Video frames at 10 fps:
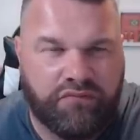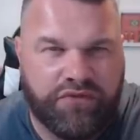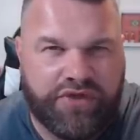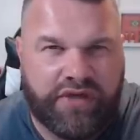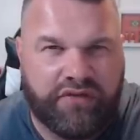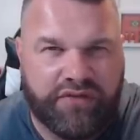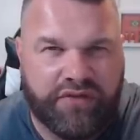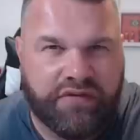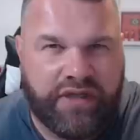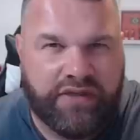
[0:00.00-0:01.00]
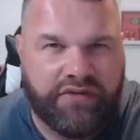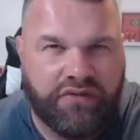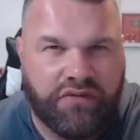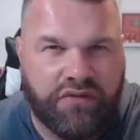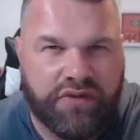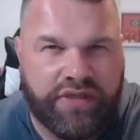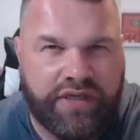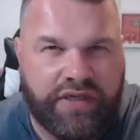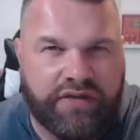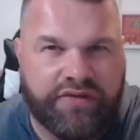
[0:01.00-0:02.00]
channels that like Doug
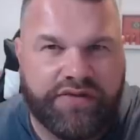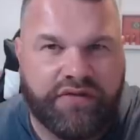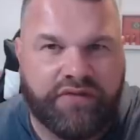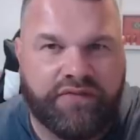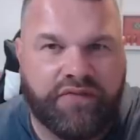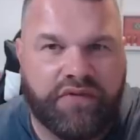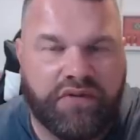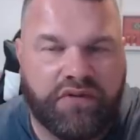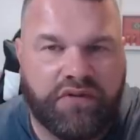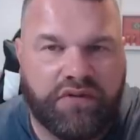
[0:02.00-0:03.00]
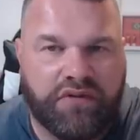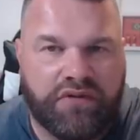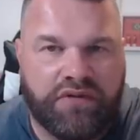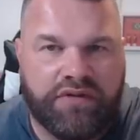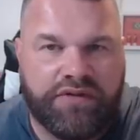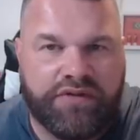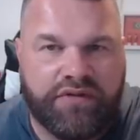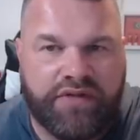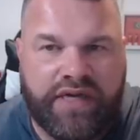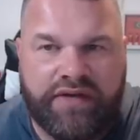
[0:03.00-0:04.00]
O'Kane and stuff.
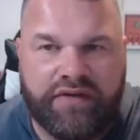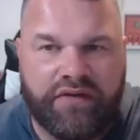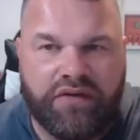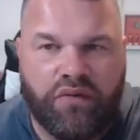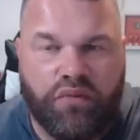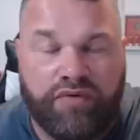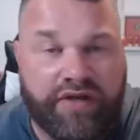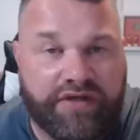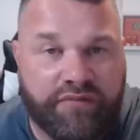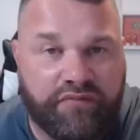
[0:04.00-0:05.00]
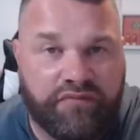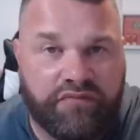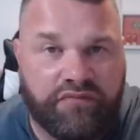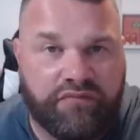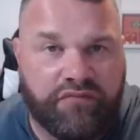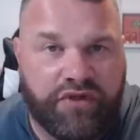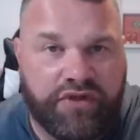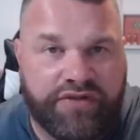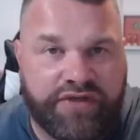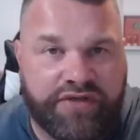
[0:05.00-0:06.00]
So again, what Wrexham
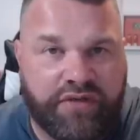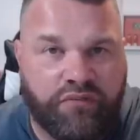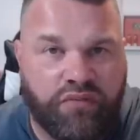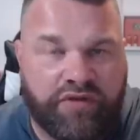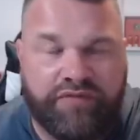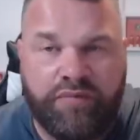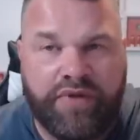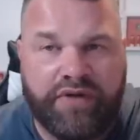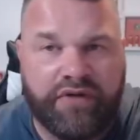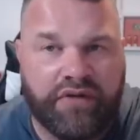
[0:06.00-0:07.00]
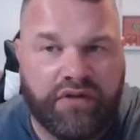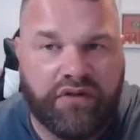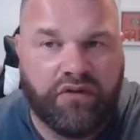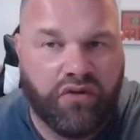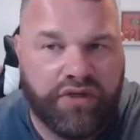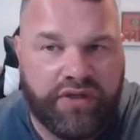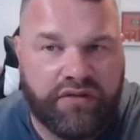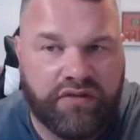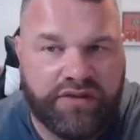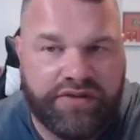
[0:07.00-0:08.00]
really interested in, have we been
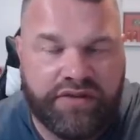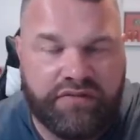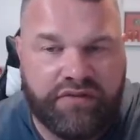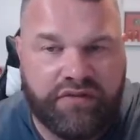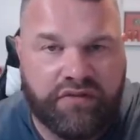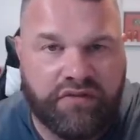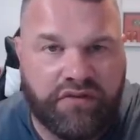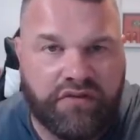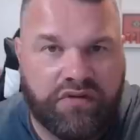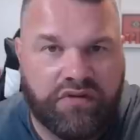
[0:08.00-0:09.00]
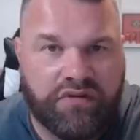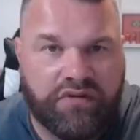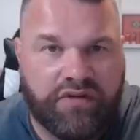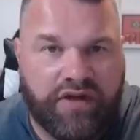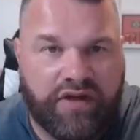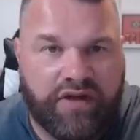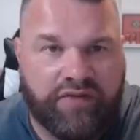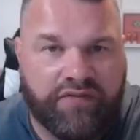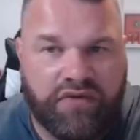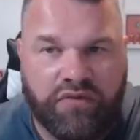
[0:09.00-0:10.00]
looking, as you know,
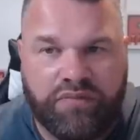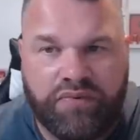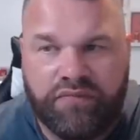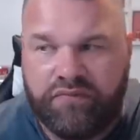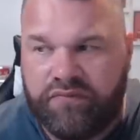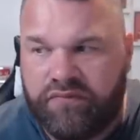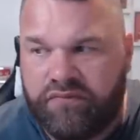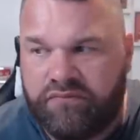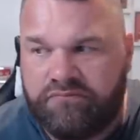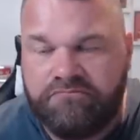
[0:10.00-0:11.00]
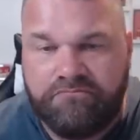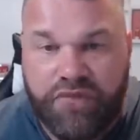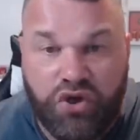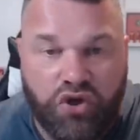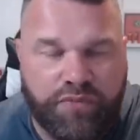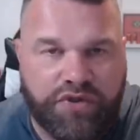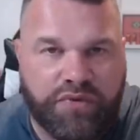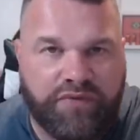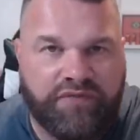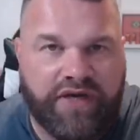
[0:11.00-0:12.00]
have club been open
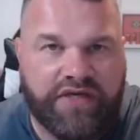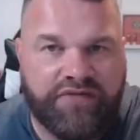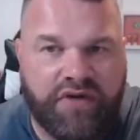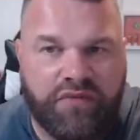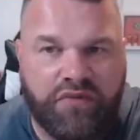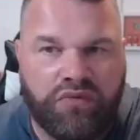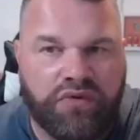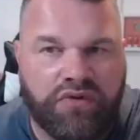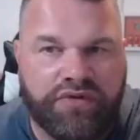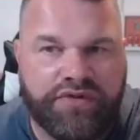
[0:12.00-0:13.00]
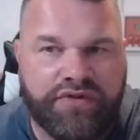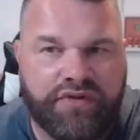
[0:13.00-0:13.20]
to invites for him? Who knows?